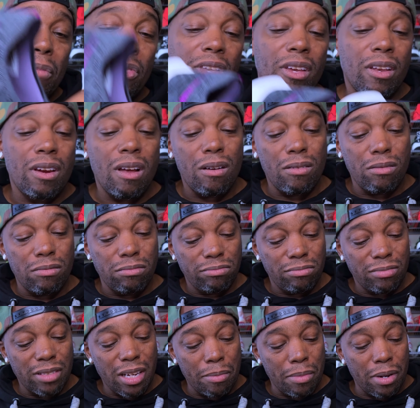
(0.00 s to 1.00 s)
You know,
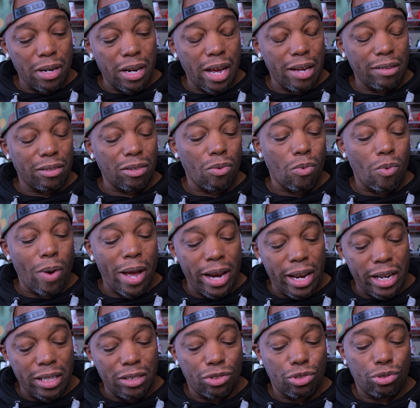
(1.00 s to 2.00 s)
I'm going to have to wet
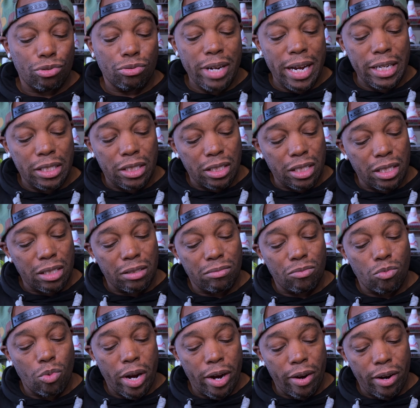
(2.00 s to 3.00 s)
it, stretch it,
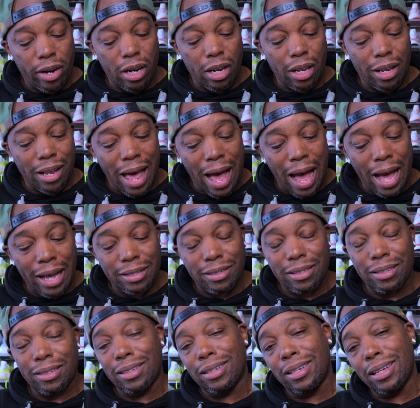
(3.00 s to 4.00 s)
wear it a lot
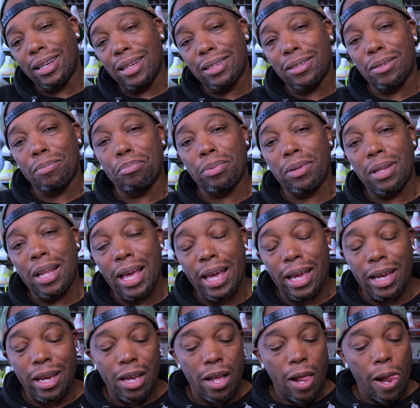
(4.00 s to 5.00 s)
to get it to
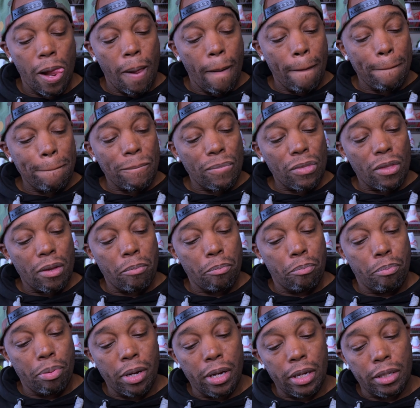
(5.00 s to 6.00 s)
play.
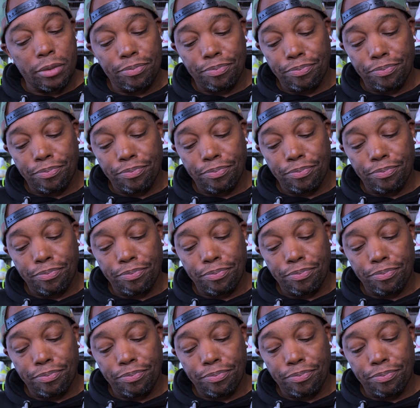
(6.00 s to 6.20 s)
But